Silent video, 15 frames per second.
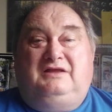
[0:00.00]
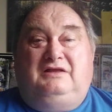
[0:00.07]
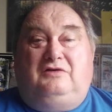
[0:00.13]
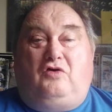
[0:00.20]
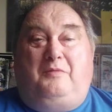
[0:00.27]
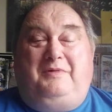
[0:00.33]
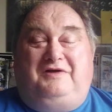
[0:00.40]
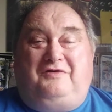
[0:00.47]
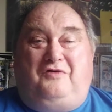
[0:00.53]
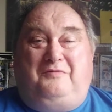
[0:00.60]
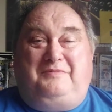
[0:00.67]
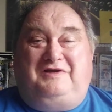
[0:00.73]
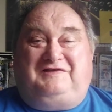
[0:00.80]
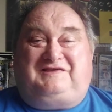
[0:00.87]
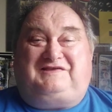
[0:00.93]

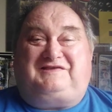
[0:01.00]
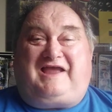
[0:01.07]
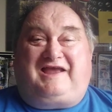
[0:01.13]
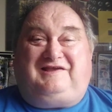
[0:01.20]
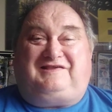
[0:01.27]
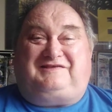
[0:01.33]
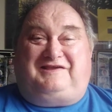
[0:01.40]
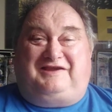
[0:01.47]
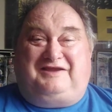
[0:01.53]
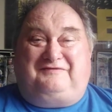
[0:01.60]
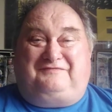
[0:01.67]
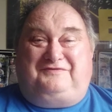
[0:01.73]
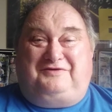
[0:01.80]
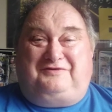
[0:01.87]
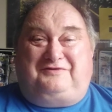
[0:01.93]
Almost sexy
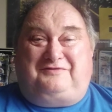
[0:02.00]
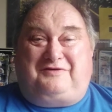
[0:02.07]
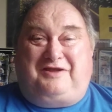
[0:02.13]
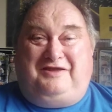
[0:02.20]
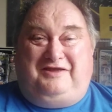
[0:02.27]
you're